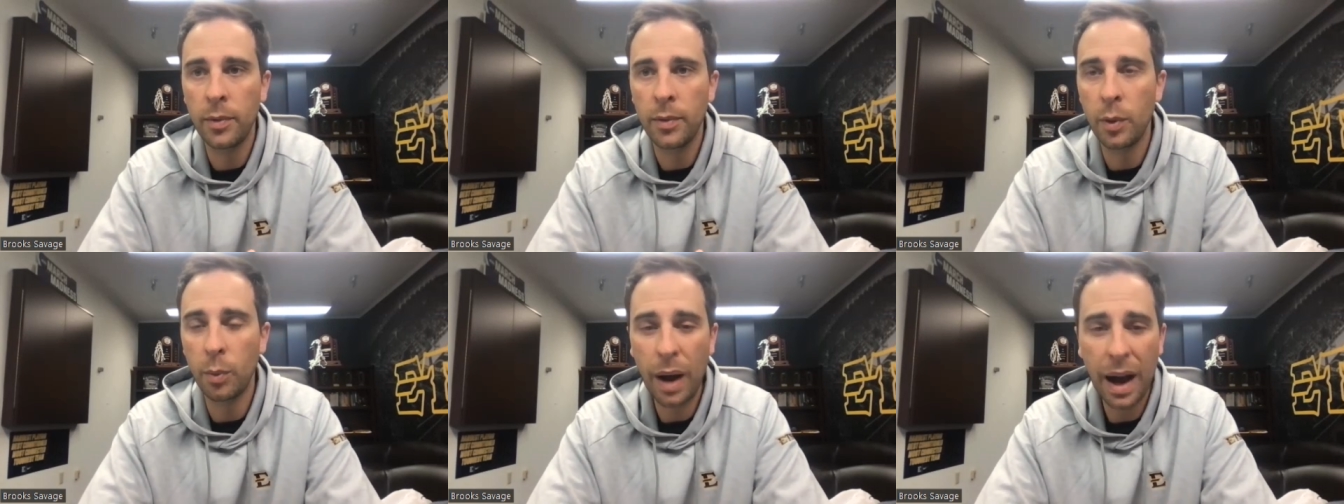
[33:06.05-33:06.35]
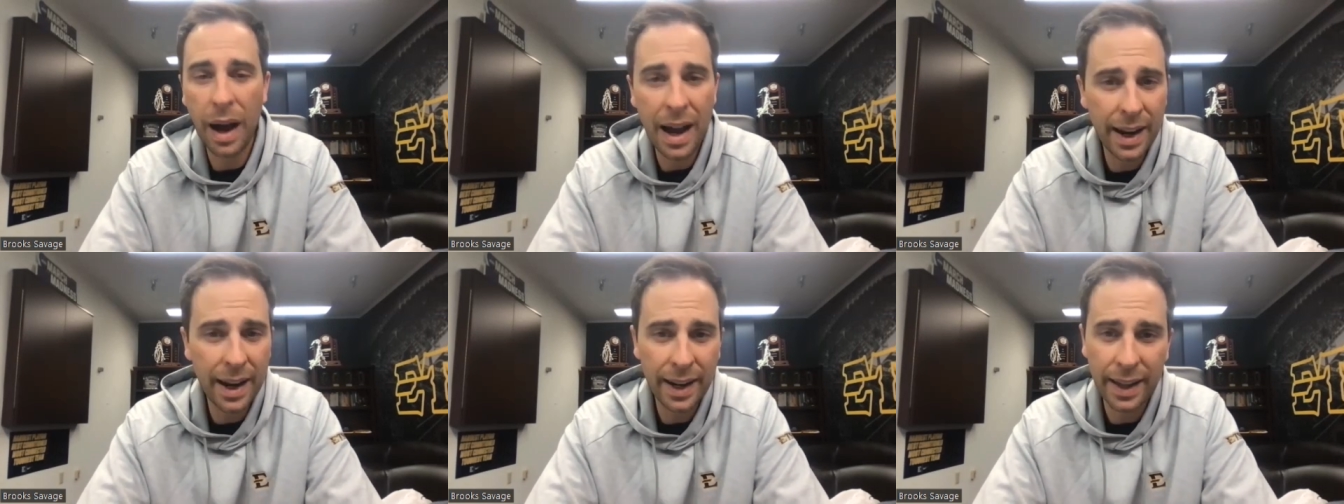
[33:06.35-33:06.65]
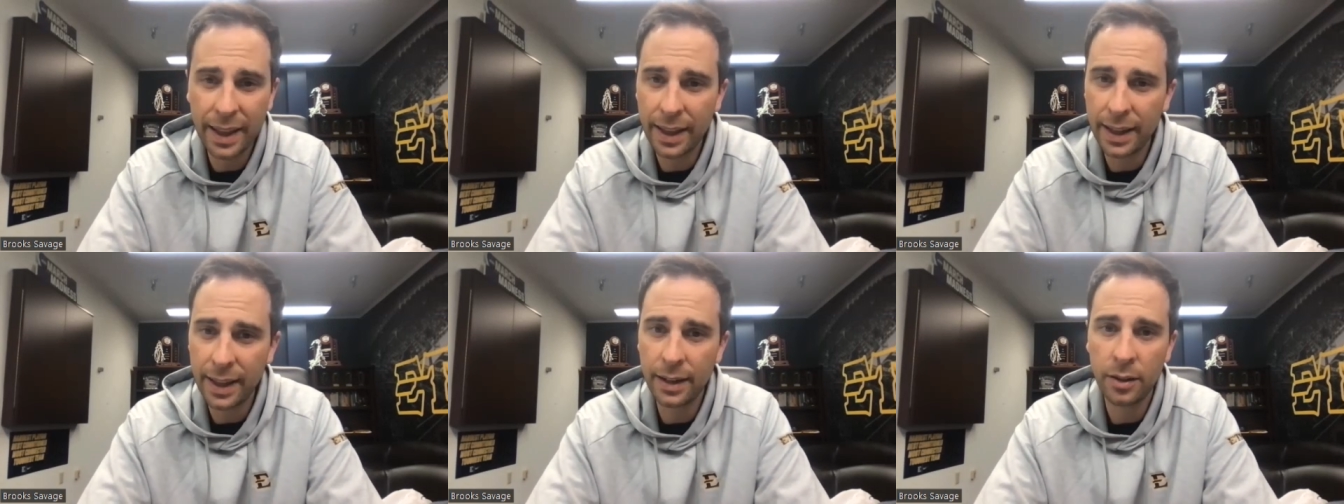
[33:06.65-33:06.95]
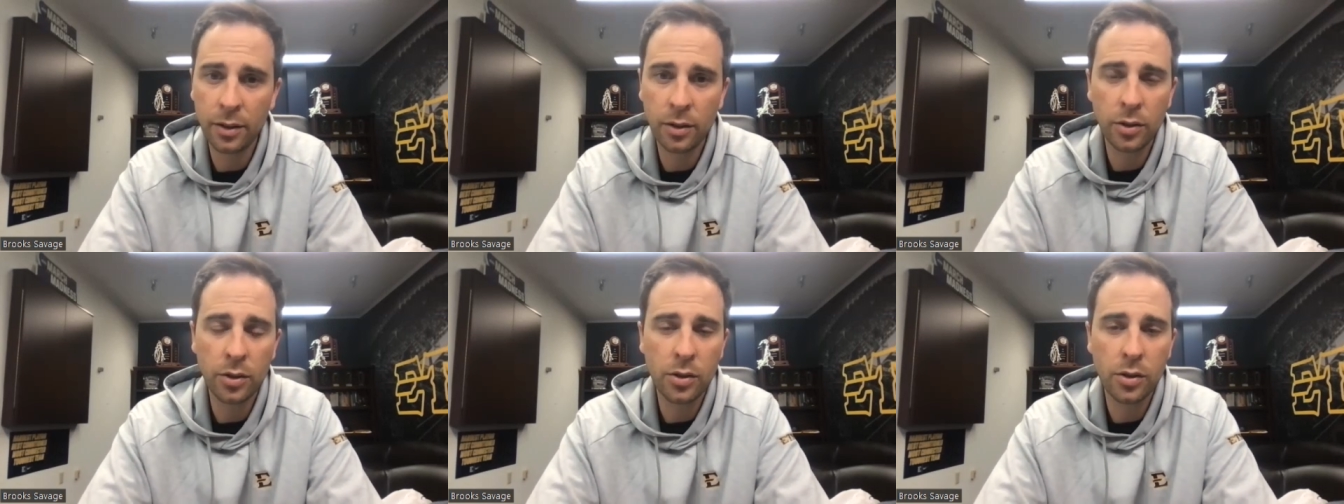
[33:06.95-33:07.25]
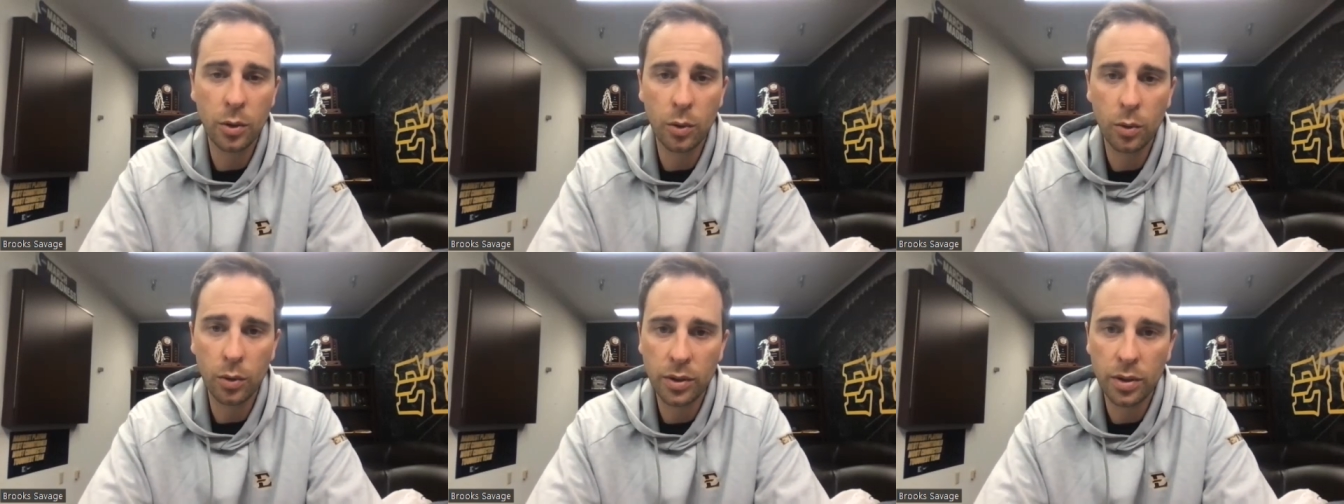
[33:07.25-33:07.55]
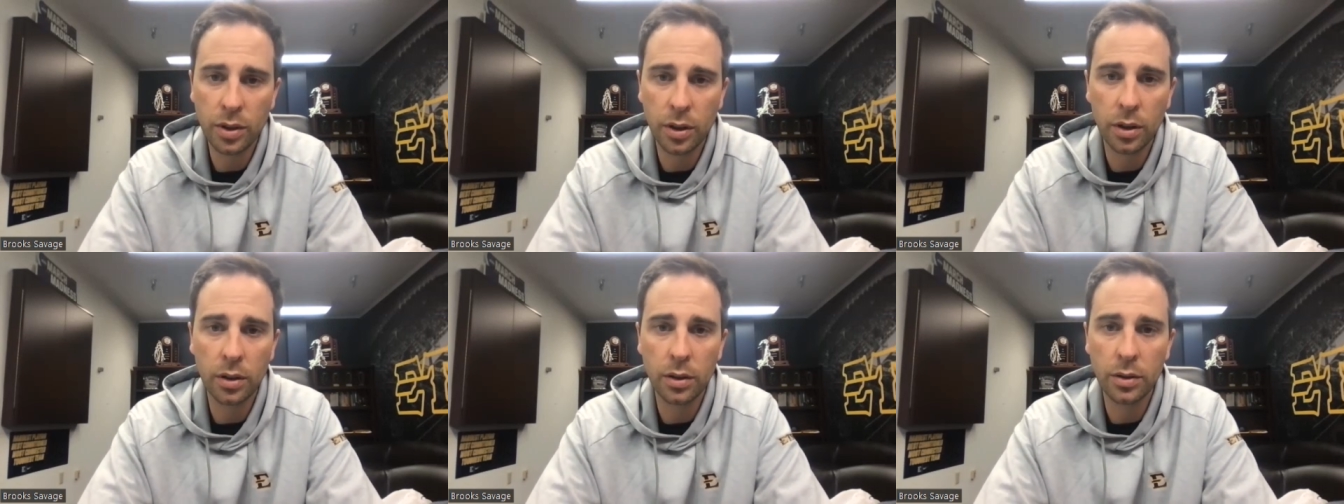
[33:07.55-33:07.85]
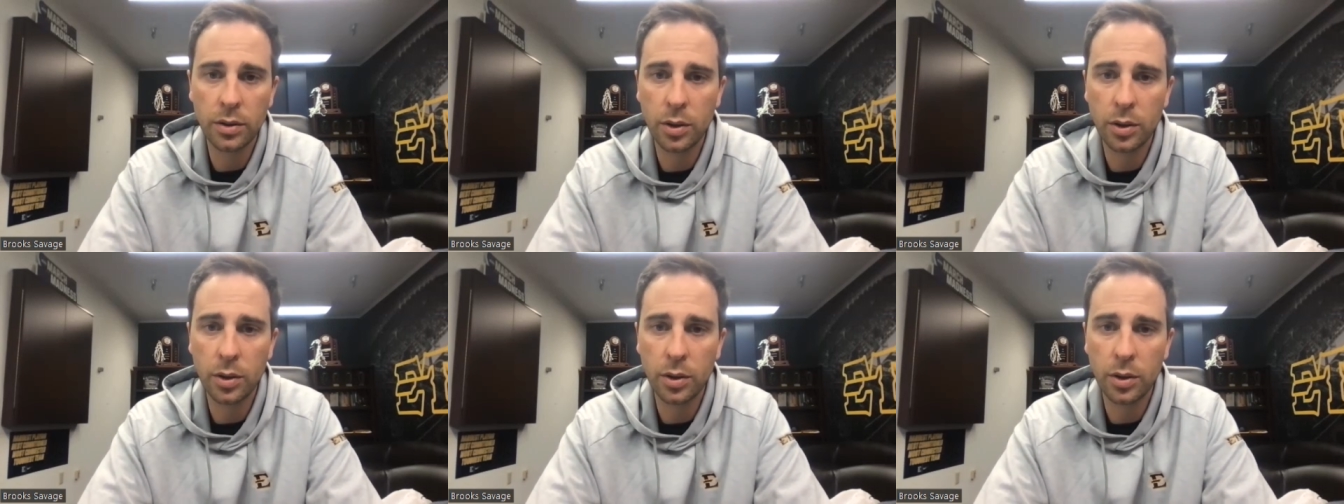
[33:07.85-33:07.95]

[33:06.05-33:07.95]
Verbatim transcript: they're buying in to, to,